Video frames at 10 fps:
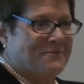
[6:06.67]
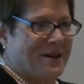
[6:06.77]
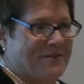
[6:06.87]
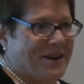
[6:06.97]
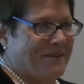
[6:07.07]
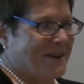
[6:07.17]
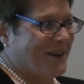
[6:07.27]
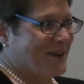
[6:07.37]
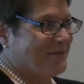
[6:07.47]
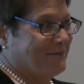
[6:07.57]
department here in
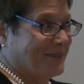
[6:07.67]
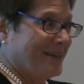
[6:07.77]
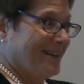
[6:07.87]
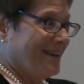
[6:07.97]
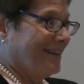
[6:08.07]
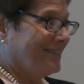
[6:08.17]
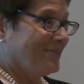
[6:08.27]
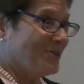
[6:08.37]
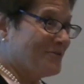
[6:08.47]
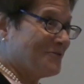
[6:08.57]
Hingham
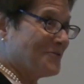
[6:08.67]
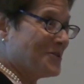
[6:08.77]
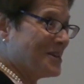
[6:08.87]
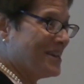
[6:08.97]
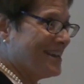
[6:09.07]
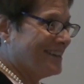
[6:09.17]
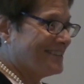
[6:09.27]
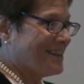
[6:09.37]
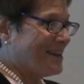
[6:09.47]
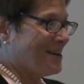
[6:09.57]
pool for
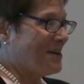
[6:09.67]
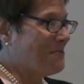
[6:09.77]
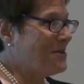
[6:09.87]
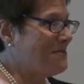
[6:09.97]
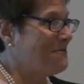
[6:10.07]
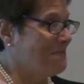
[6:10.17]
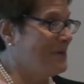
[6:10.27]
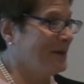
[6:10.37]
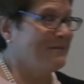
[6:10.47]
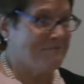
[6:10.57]
years, and
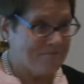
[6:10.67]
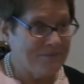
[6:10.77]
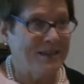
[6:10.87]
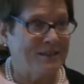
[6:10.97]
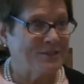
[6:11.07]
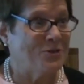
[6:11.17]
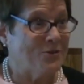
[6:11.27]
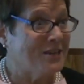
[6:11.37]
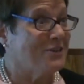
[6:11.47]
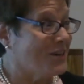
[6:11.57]
we've been
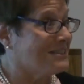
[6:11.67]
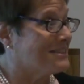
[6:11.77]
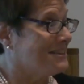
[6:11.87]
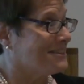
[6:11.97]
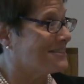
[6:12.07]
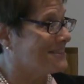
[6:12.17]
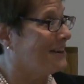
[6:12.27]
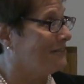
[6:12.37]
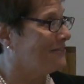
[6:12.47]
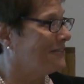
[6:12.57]
doing just this
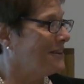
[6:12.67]
stuff